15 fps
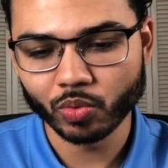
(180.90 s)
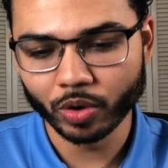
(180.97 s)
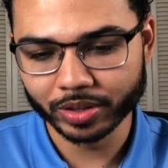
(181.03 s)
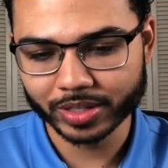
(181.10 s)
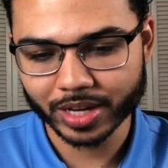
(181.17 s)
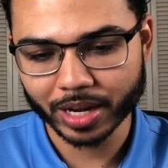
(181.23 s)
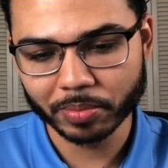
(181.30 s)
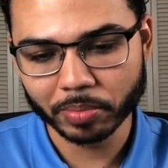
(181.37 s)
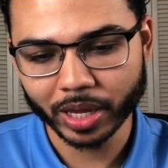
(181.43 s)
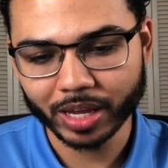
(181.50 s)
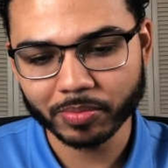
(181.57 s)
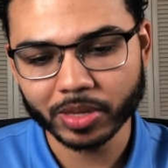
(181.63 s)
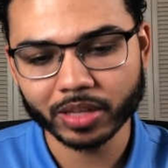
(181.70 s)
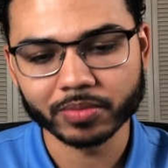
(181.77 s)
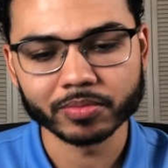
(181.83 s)
one-time
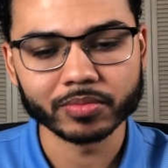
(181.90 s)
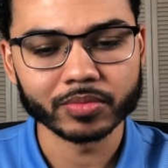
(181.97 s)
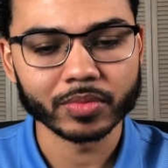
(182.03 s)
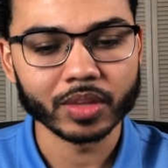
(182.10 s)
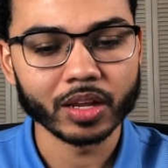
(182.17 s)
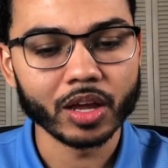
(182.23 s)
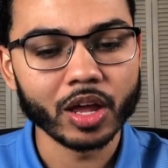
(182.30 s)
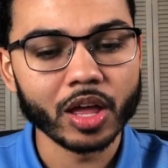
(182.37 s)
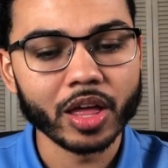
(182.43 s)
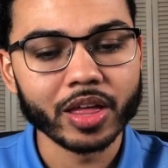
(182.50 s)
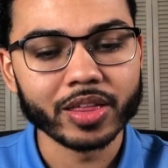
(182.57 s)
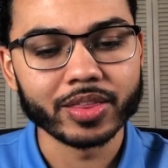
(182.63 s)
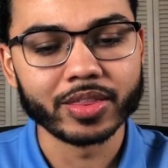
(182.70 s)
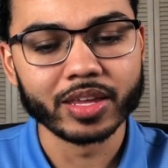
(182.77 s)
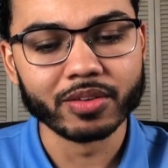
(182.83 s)
payment.
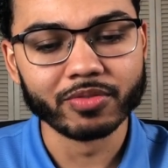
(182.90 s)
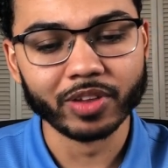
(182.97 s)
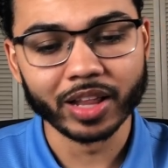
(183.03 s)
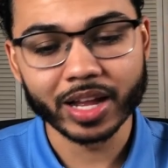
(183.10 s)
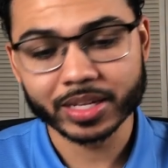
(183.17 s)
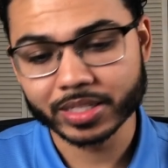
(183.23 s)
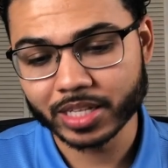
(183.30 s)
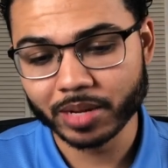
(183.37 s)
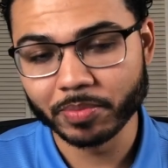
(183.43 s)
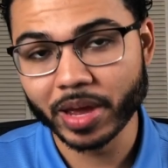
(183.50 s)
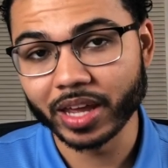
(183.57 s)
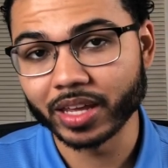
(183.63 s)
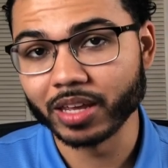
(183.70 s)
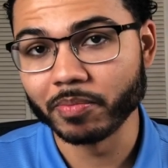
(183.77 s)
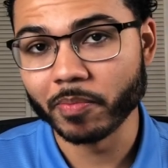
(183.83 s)
The Velocity
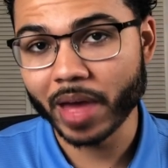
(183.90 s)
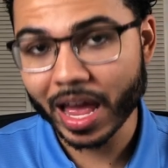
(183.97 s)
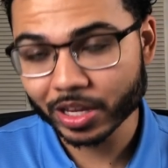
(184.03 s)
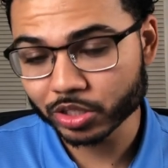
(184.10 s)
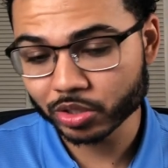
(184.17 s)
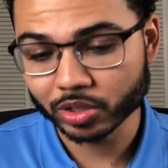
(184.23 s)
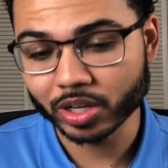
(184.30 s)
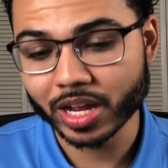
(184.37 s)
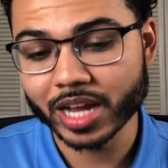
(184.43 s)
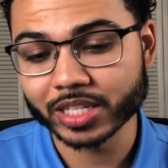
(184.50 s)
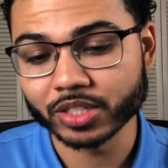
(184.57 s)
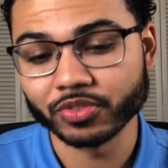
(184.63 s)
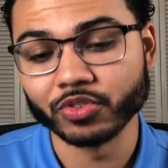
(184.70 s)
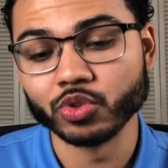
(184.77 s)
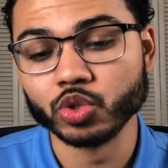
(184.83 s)
Banking
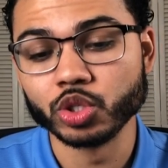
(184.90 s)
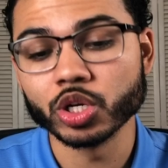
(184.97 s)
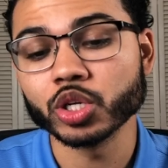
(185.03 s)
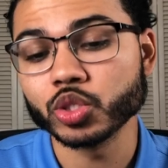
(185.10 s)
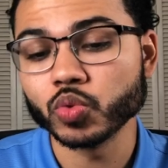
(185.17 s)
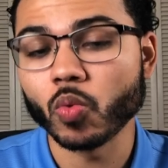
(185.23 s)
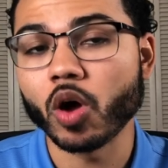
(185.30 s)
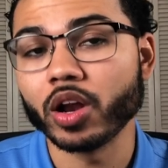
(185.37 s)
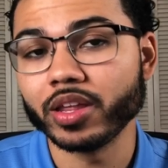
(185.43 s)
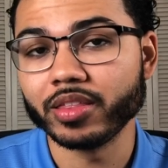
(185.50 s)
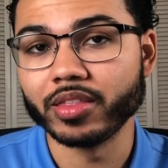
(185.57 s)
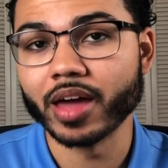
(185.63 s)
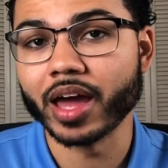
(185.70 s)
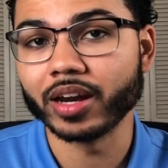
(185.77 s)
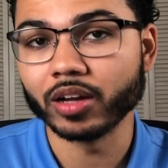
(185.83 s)
Masterclass, if you just wanted
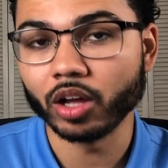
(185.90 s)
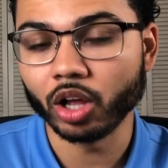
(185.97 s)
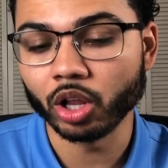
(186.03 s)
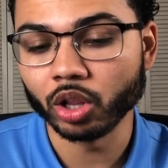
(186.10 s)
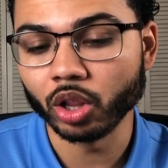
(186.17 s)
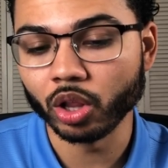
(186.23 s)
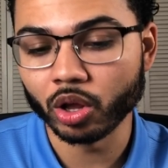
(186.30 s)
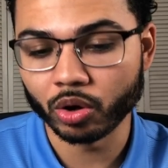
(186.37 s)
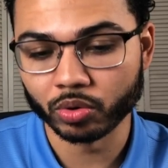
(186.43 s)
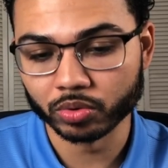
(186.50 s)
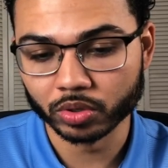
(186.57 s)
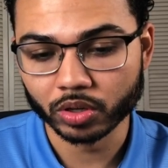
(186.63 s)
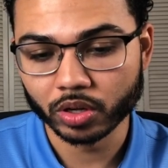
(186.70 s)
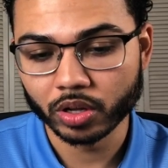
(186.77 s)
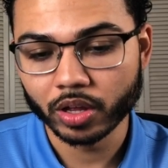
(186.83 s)
that
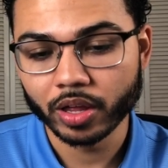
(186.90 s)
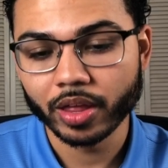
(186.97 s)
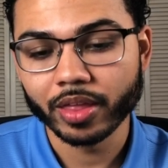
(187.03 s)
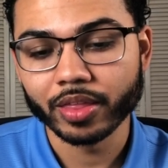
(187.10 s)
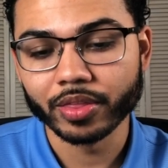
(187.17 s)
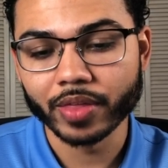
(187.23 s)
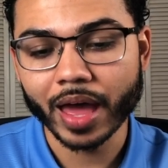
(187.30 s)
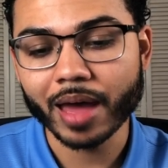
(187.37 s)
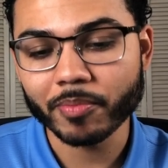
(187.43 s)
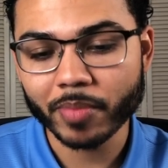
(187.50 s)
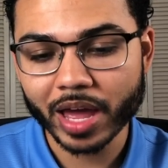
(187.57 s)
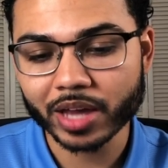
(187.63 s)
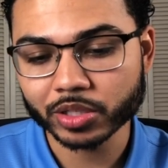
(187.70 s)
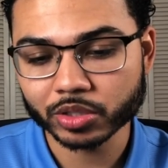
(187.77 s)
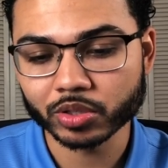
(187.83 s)
alone. That
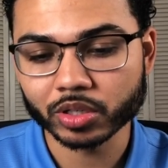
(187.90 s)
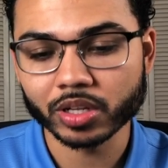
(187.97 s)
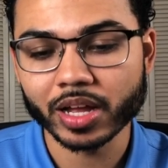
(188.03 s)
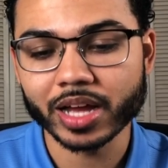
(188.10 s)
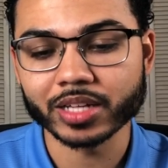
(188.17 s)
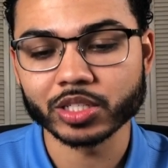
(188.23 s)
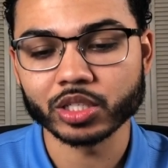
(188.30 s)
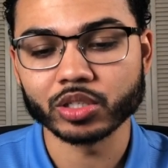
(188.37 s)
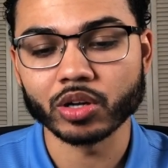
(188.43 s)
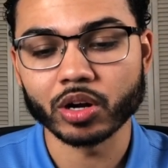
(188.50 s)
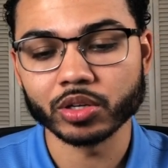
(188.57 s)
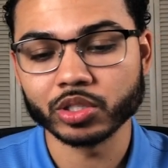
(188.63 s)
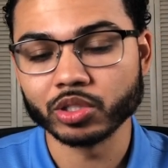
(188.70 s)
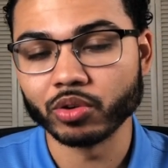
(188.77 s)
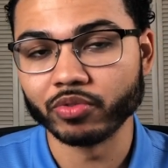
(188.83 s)
masterclass
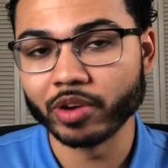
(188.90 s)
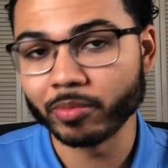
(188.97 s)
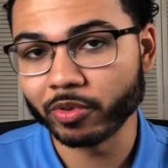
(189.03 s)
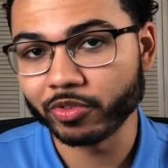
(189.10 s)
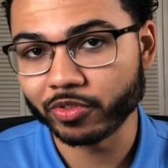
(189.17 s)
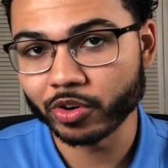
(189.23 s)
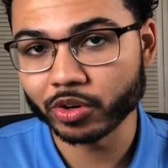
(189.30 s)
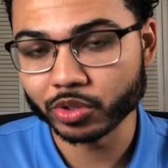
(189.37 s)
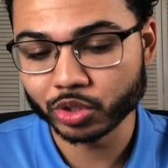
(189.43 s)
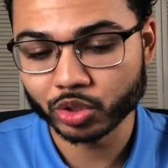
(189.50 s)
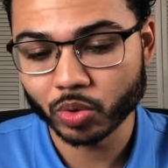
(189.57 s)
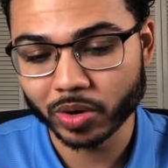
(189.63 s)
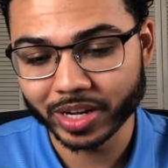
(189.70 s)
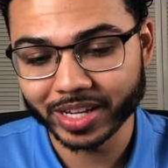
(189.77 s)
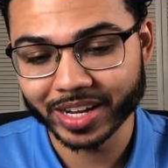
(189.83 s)
starts November 1st,
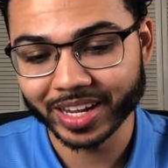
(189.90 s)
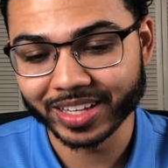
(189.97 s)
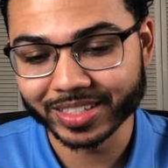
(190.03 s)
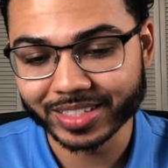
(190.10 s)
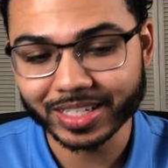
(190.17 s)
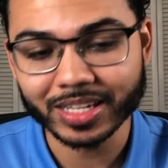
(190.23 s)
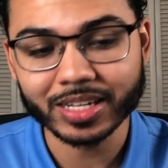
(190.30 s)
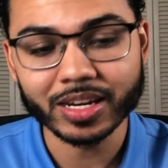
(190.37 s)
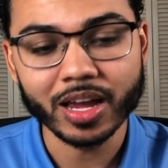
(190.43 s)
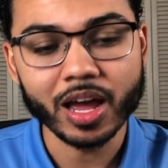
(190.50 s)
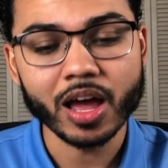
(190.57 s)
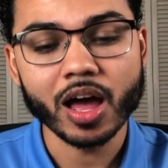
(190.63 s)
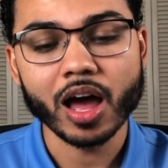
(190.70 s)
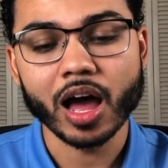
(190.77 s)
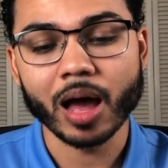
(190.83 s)
2019.
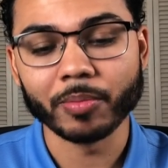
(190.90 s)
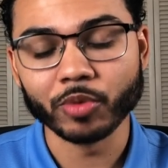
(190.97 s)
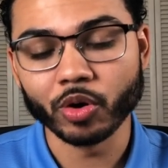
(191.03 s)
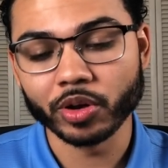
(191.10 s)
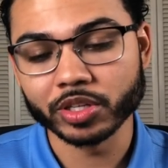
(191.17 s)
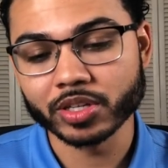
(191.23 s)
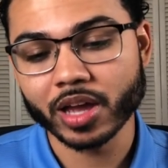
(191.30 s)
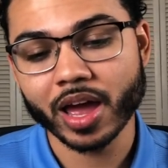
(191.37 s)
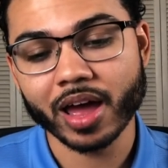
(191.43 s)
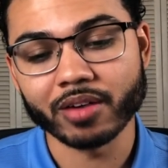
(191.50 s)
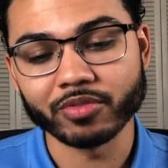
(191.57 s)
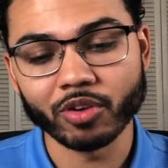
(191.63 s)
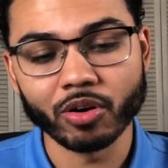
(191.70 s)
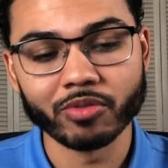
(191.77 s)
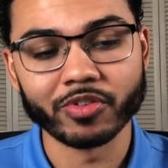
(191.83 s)
I'm going to
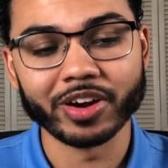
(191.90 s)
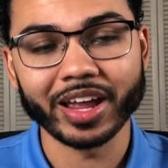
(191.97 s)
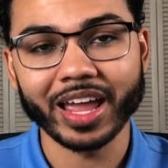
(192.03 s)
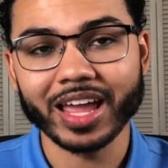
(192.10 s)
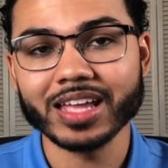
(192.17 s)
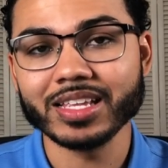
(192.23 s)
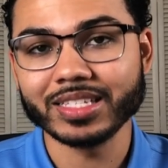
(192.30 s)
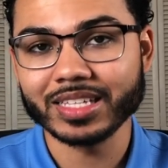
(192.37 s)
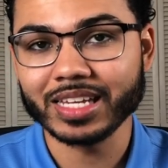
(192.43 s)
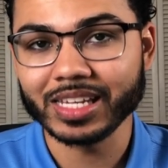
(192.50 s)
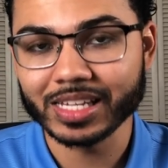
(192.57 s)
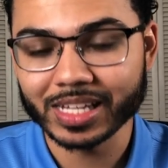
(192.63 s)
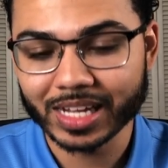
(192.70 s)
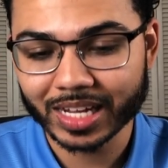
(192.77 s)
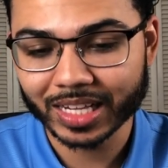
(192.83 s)
have over
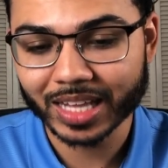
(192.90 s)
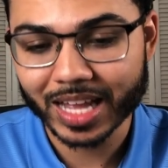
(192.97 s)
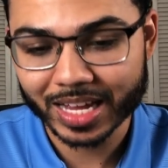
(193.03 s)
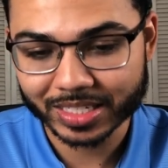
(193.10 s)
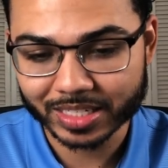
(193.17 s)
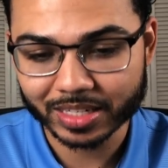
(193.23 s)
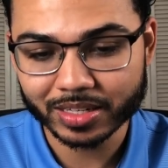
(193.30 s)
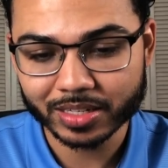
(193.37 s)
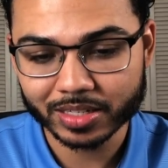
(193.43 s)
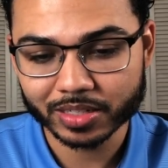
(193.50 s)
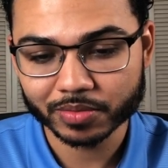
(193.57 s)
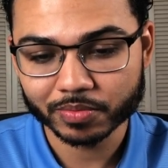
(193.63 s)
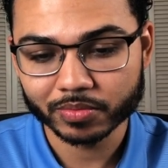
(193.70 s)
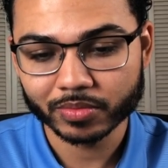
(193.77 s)
18 classes.